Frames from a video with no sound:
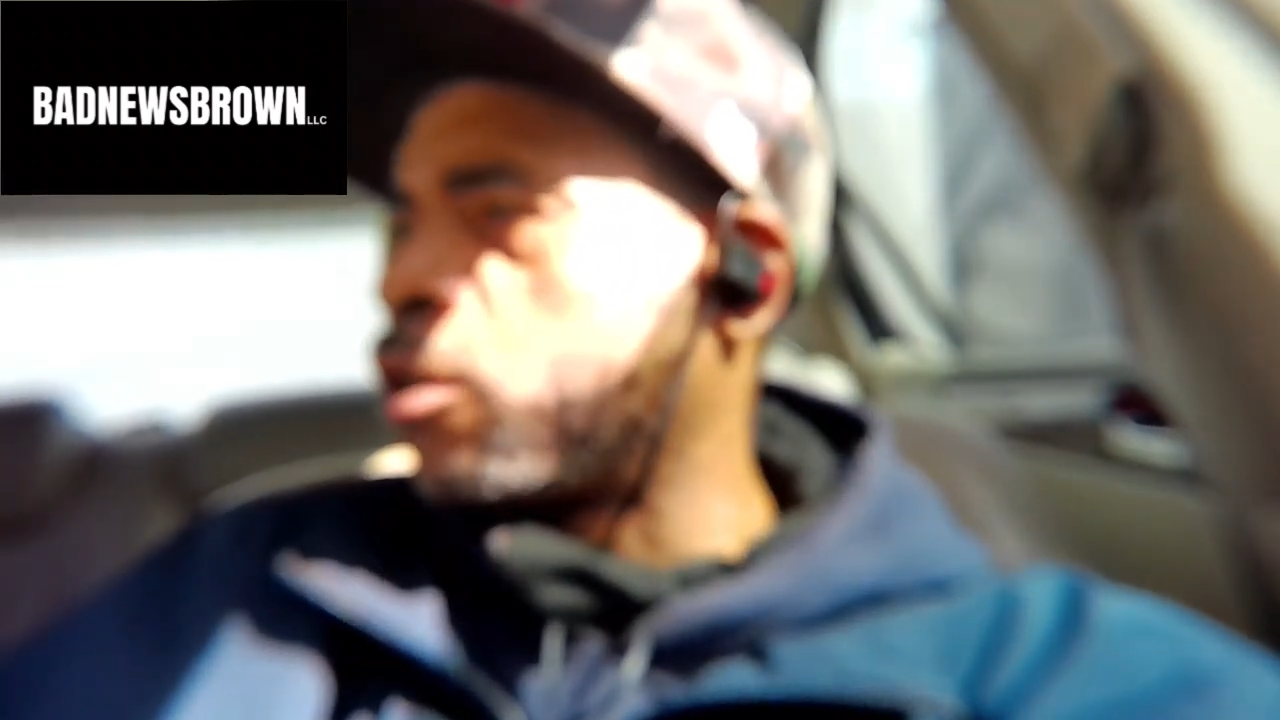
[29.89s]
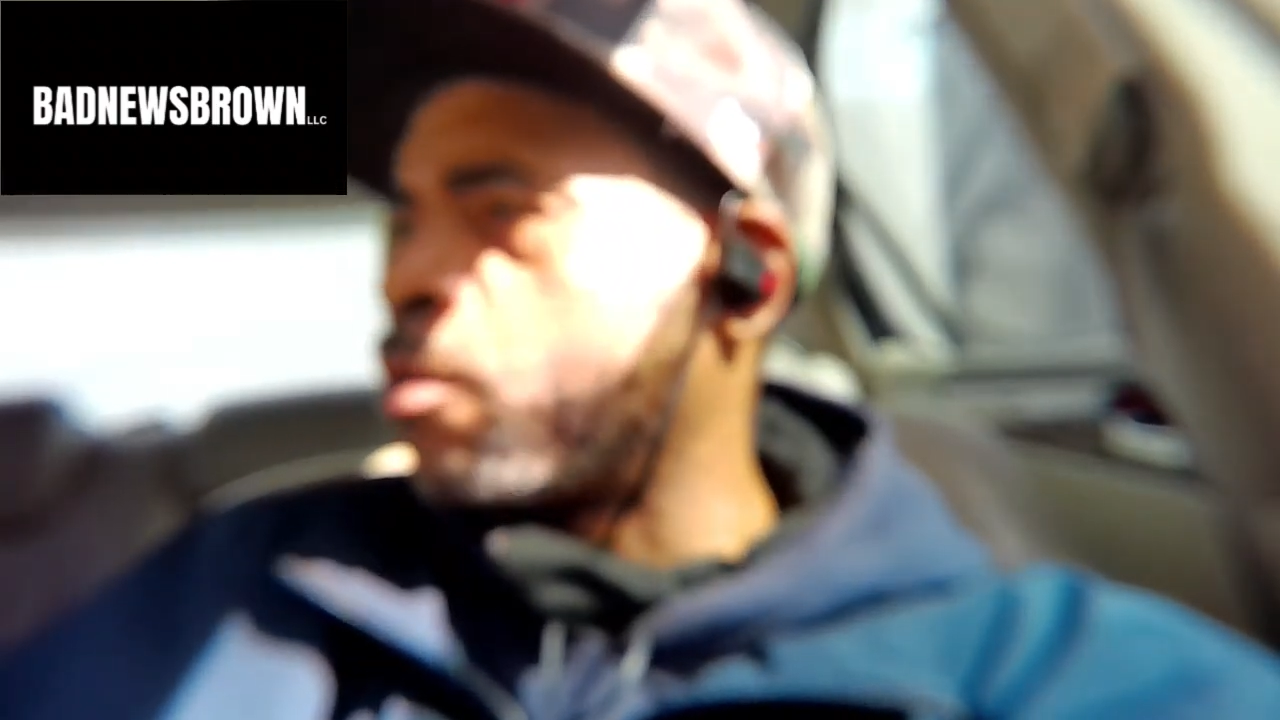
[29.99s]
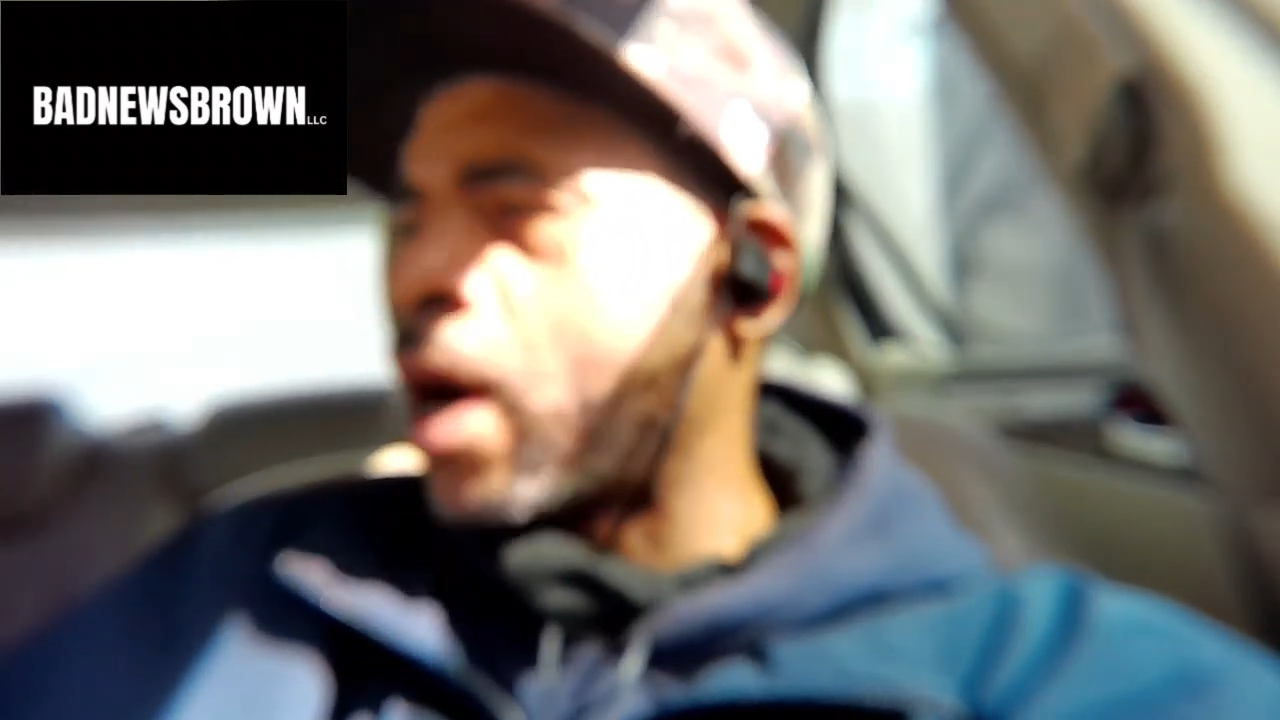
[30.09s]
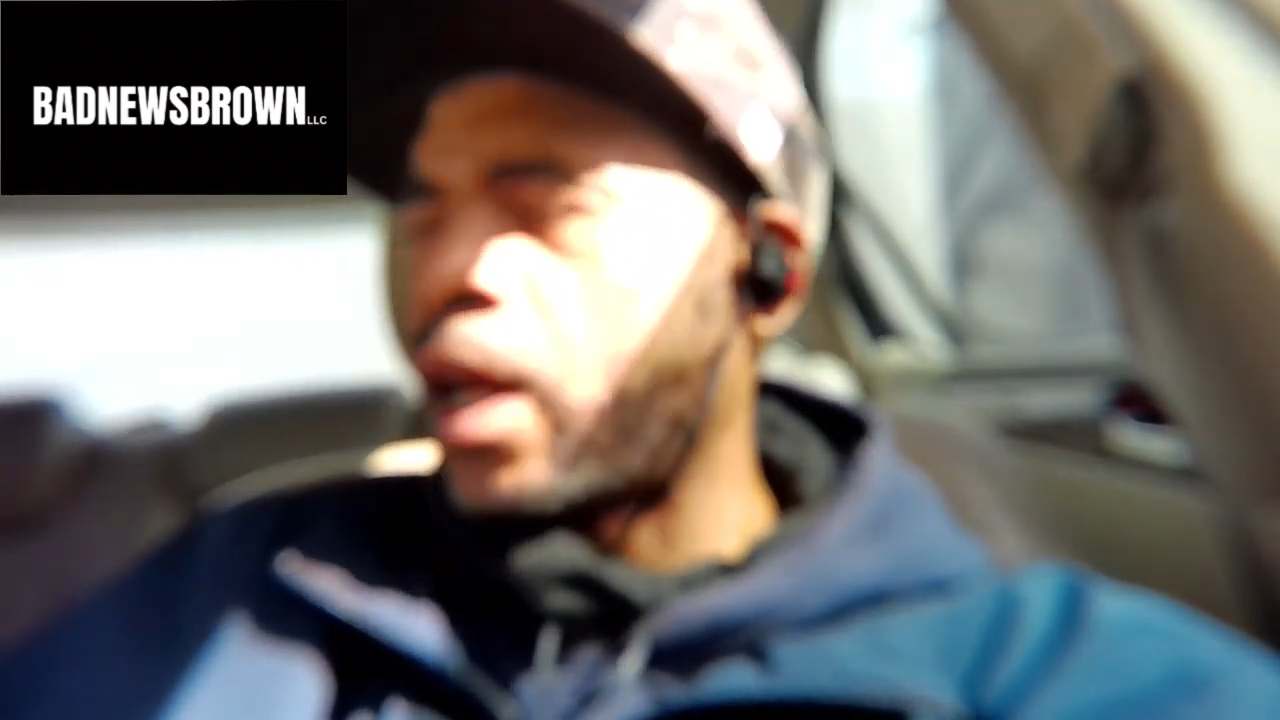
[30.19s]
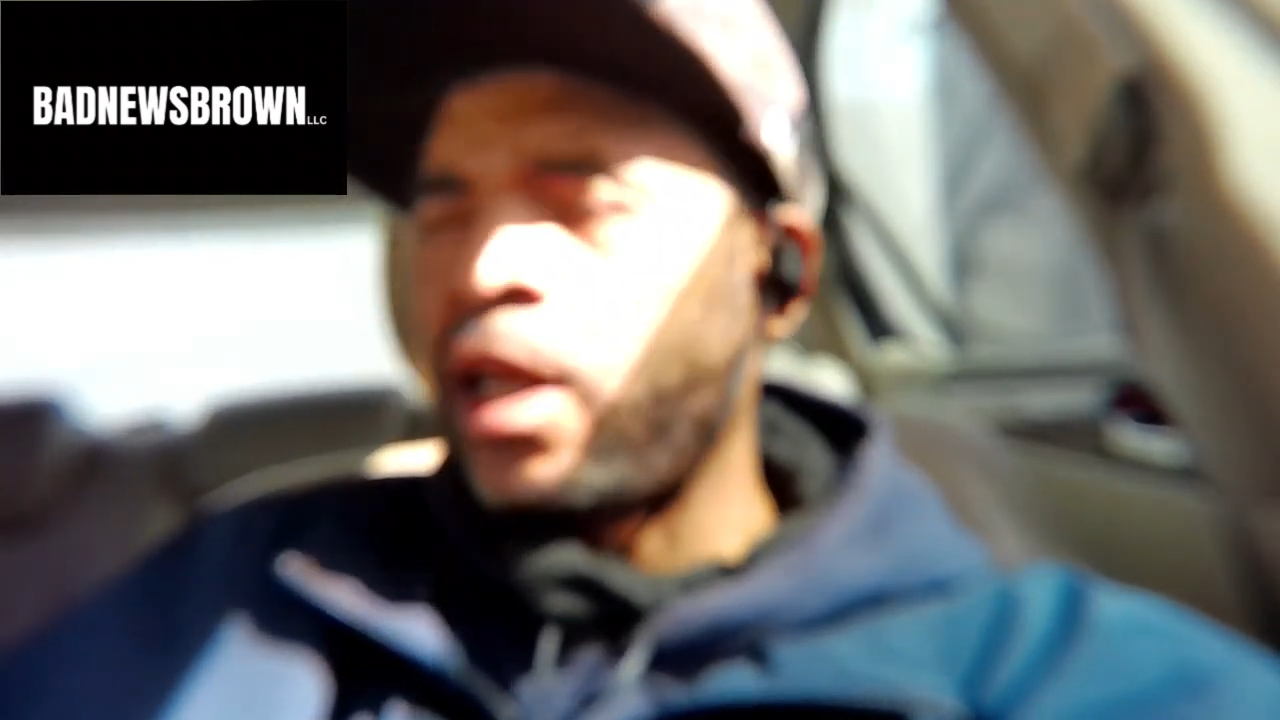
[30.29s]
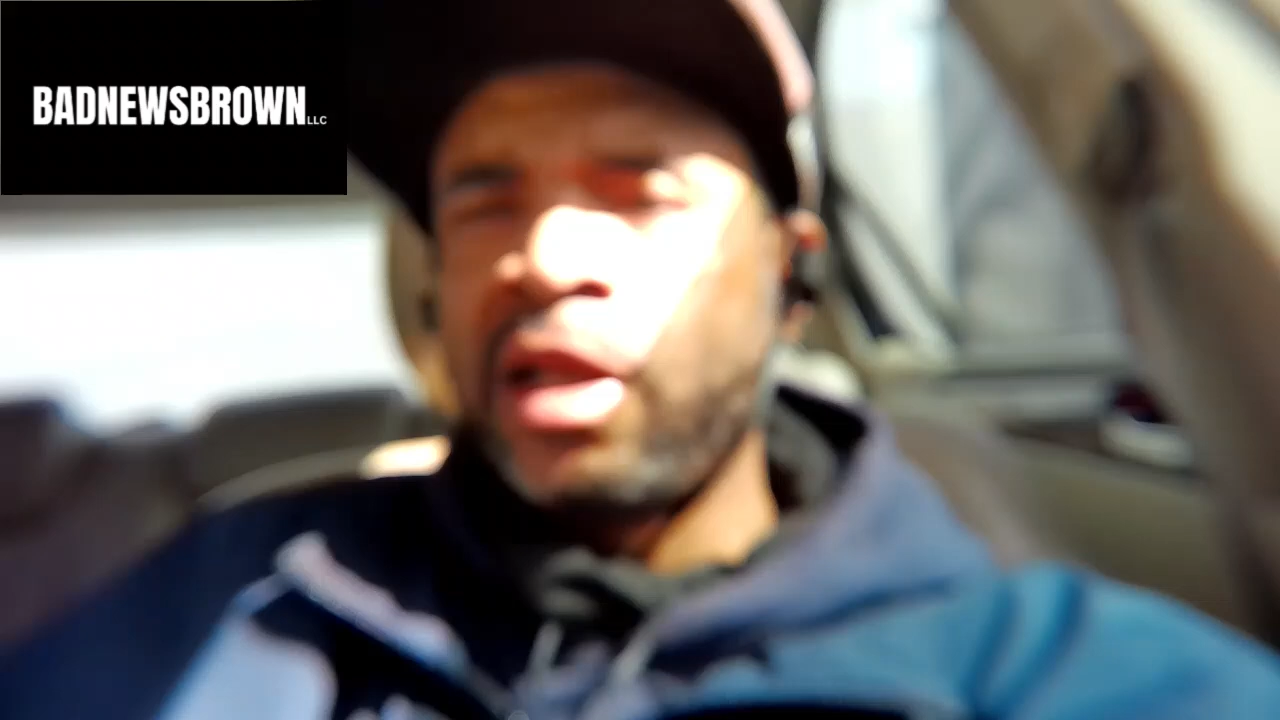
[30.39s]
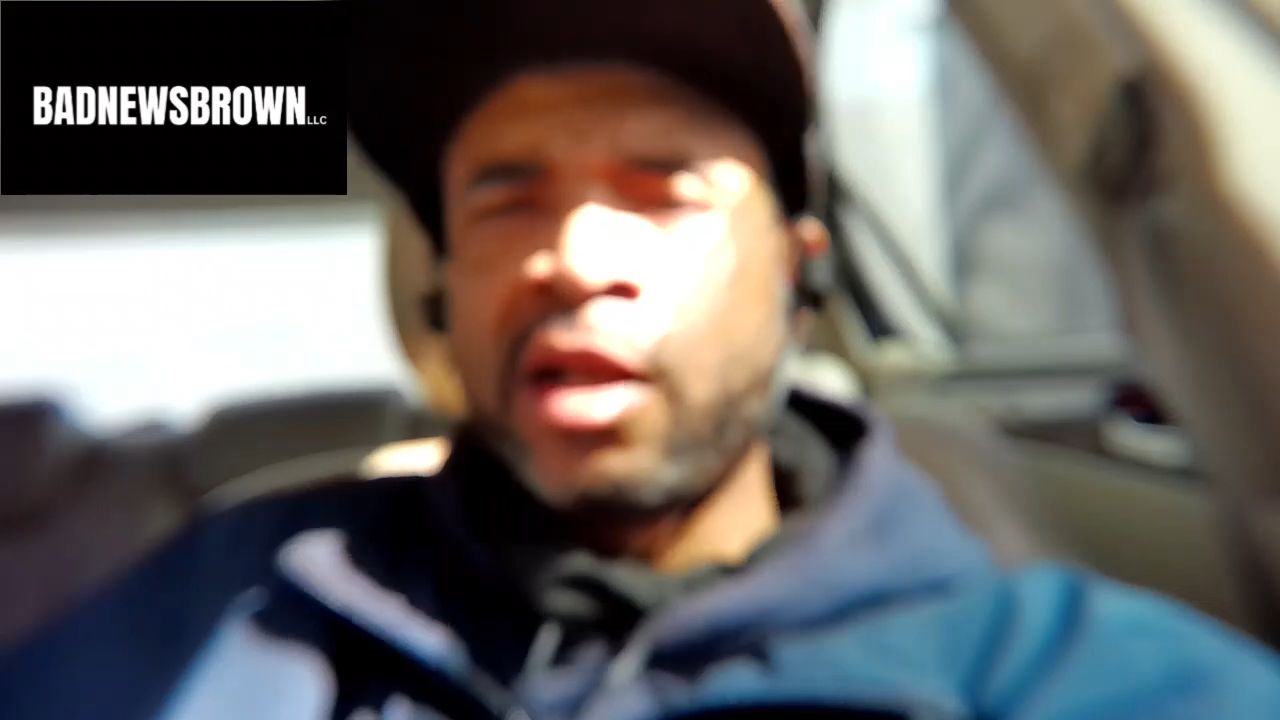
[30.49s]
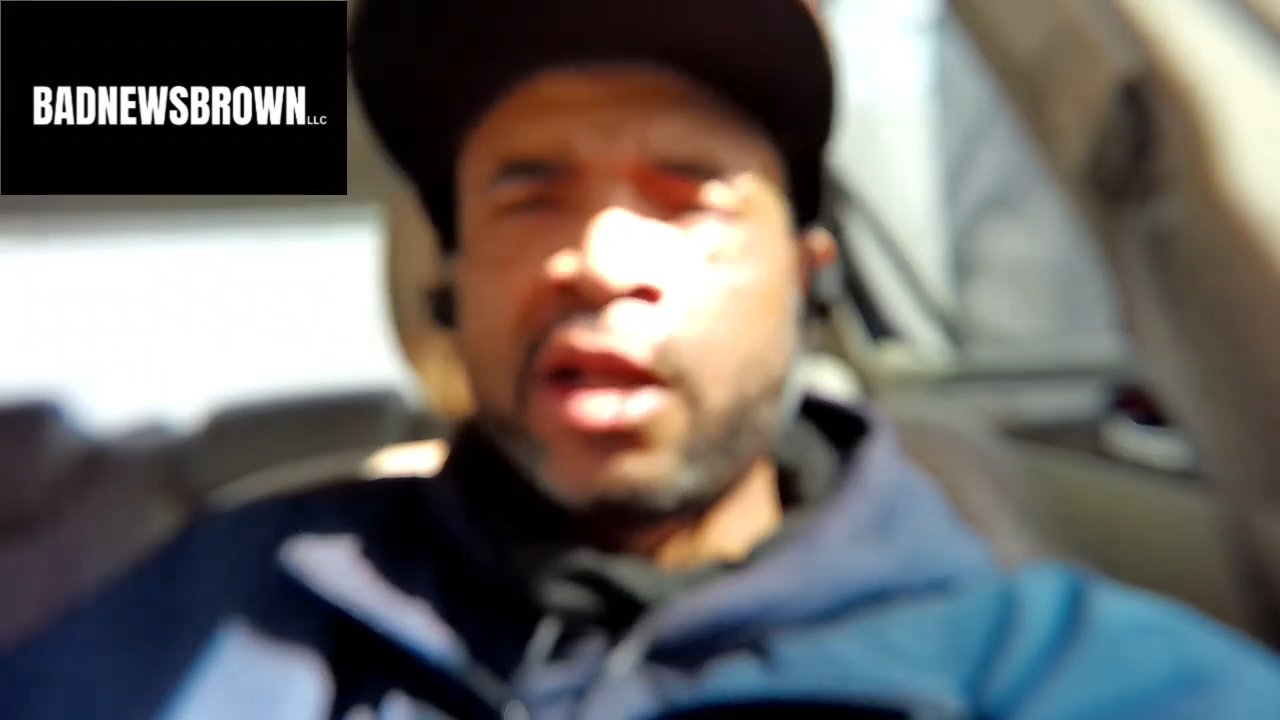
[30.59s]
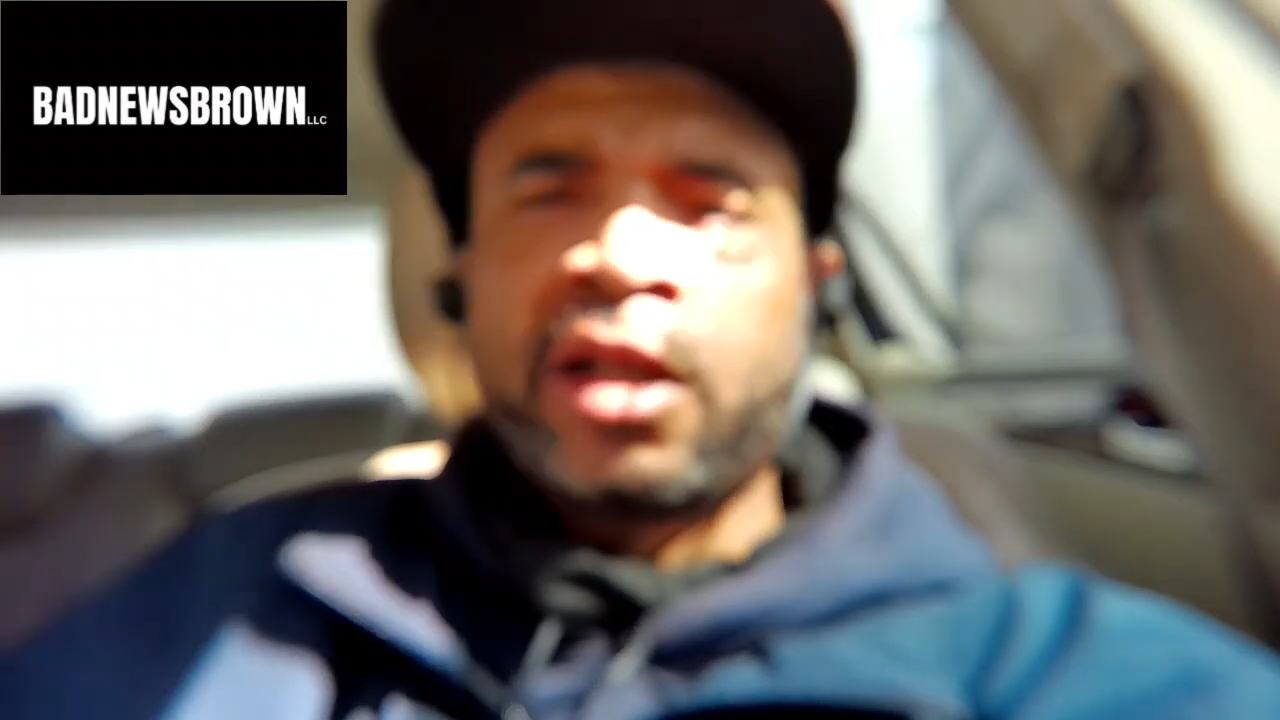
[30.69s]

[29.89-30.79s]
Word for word: somebody